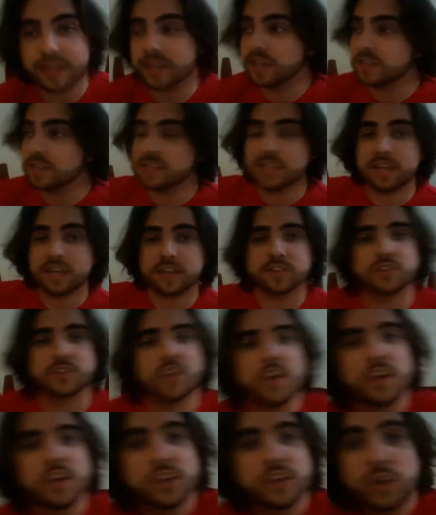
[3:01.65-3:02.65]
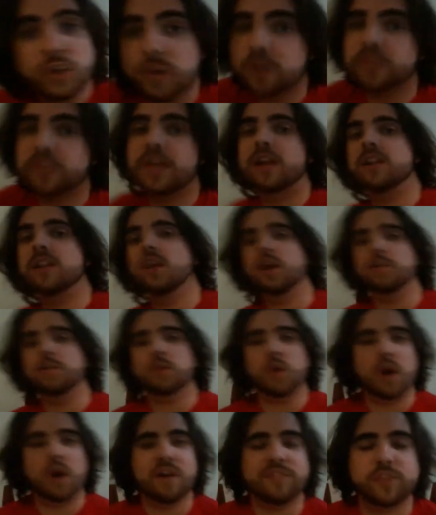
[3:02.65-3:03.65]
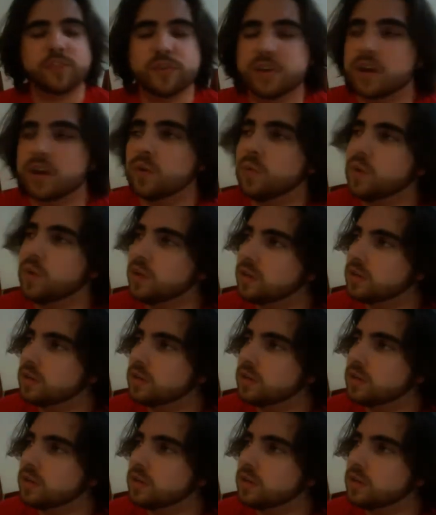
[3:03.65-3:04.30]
is this. You hear that alarm go off and you go, "What?